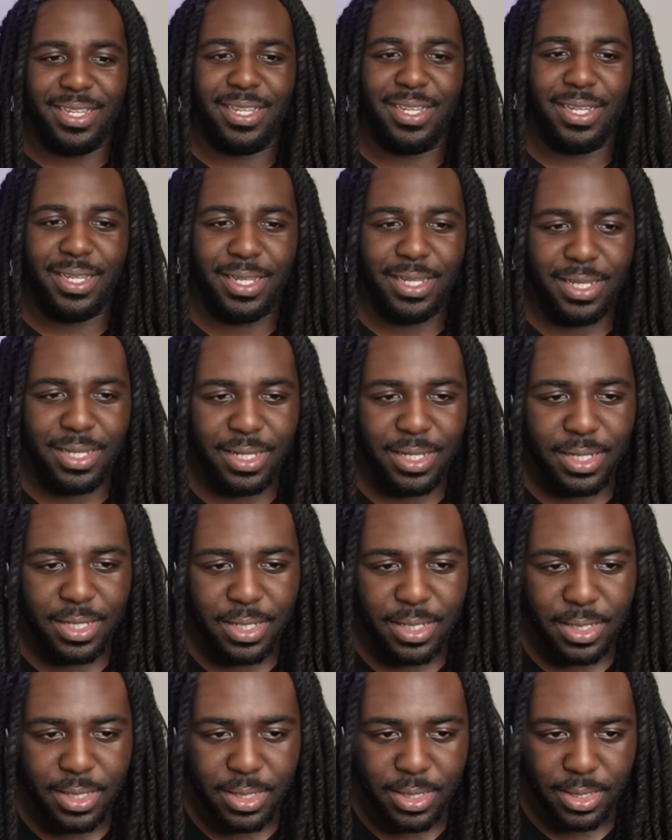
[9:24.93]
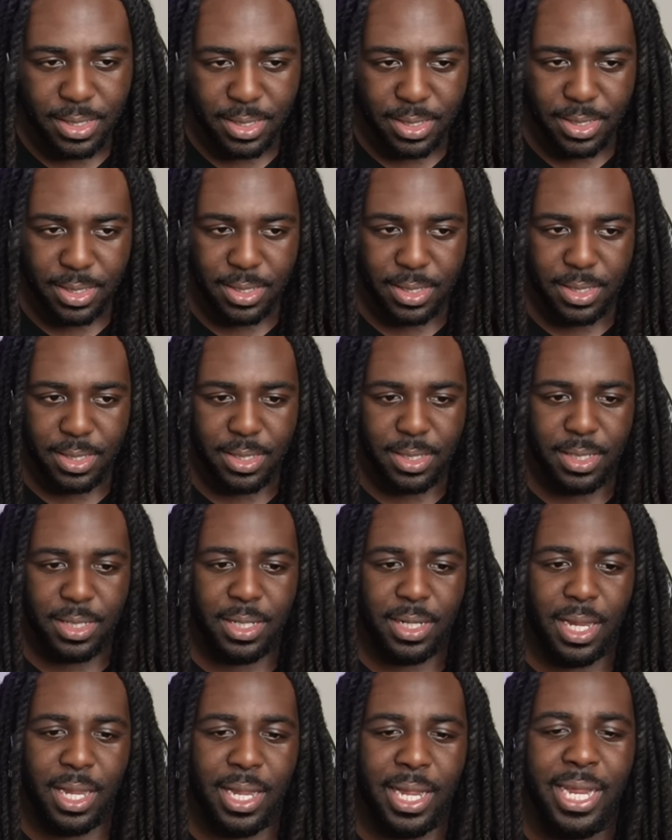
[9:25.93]
I gotta get out of here.
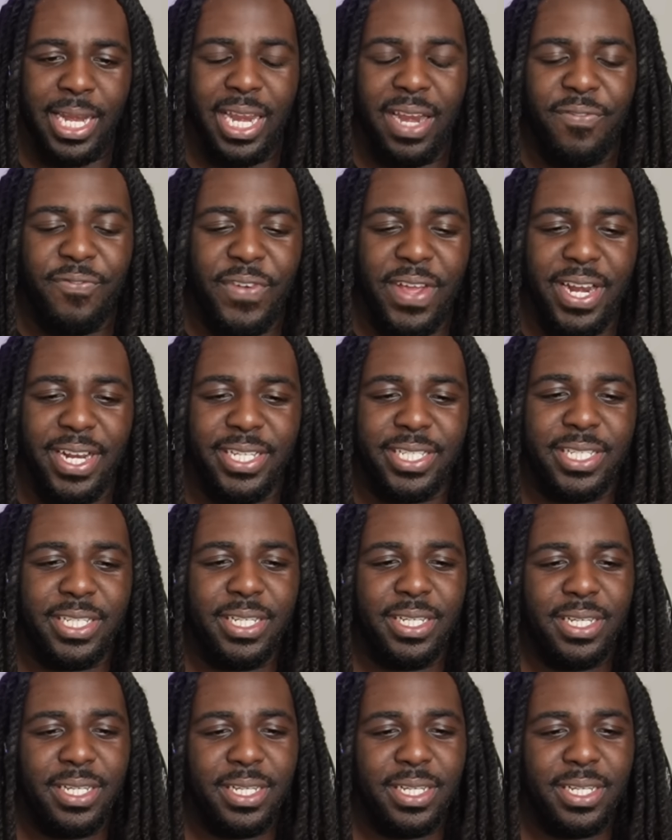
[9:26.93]
He didn't finish. Dude,